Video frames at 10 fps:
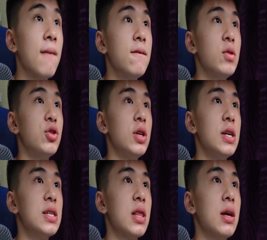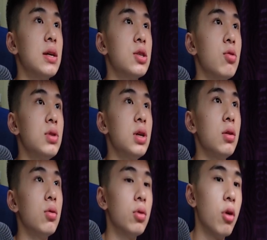which is the total
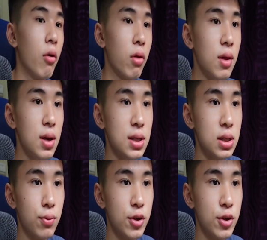load of this,